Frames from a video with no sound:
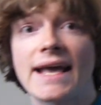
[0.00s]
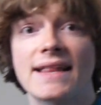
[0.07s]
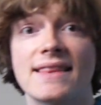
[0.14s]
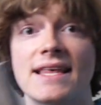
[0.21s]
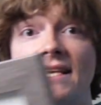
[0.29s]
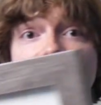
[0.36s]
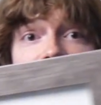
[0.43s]

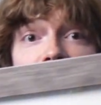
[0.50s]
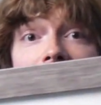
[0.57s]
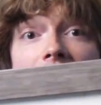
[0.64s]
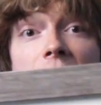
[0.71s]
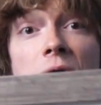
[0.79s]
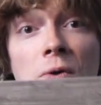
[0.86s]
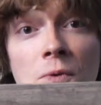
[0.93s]
this
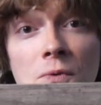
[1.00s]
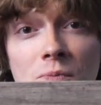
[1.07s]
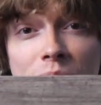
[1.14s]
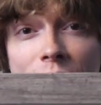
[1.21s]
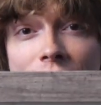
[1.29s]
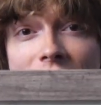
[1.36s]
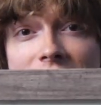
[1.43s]

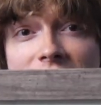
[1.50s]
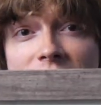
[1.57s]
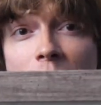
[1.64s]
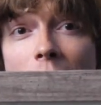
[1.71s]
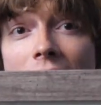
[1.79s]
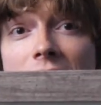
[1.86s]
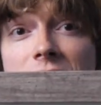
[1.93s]
raccoon print
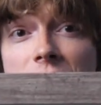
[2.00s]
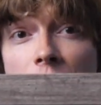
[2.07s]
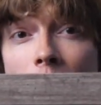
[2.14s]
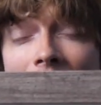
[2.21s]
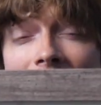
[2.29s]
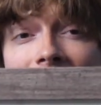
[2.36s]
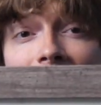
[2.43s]
by
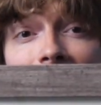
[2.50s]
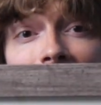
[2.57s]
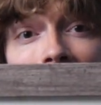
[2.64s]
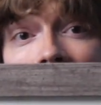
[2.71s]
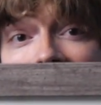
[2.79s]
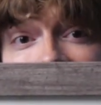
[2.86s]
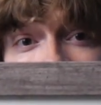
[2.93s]
Joanne
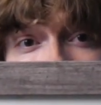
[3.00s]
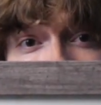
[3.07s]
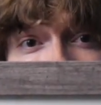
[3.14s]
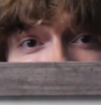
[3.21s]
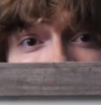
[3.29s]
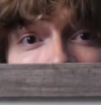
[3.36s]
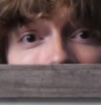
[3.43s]

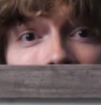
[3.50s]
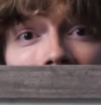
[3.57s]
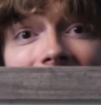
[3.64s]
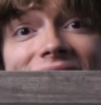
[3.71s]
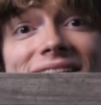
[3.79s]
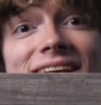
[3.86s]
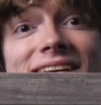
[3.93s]
Medley.
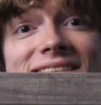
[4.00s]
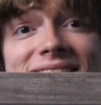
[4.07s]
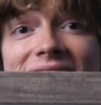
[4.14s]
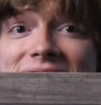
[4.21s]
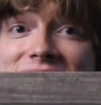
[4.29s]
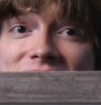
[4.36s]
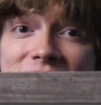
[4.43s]
Well, at least
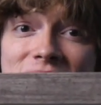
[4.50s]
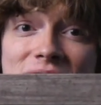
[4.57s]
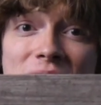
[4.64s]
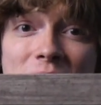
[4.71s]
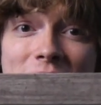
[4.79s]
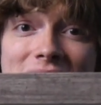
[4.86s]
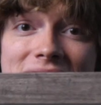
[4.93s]
that's their
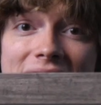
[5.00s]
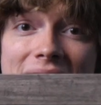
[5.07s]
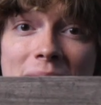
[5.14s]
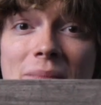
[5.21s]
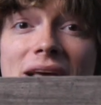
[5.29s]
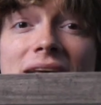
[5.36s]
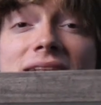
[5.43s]
human
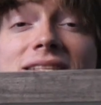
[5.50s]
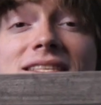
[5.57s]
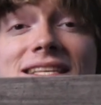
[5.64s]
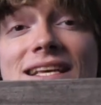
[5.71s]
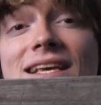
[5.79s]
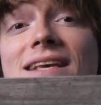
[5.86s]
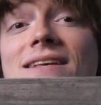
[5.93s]
name. It's
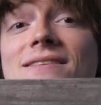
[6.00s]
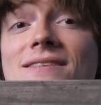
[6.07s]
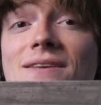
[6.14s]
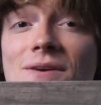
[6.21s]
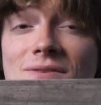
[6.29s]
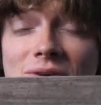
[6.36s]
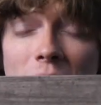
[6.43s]

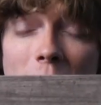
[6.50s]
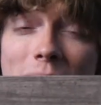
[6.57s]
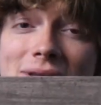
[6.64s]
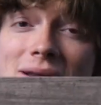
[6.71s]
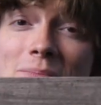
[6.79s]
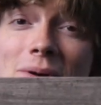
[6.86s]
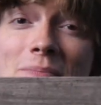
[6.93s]
easier to
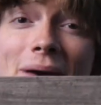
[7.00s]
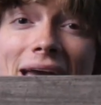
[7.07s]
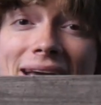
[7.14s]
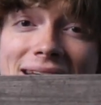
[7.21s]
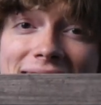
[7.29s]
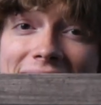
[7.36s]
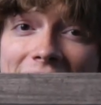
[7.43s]
open up a
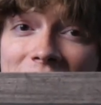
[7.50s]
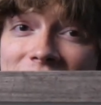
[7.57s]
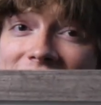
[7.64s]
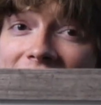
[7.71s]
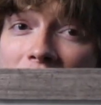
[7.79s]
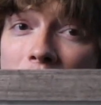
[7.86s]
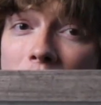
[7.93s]
bank account that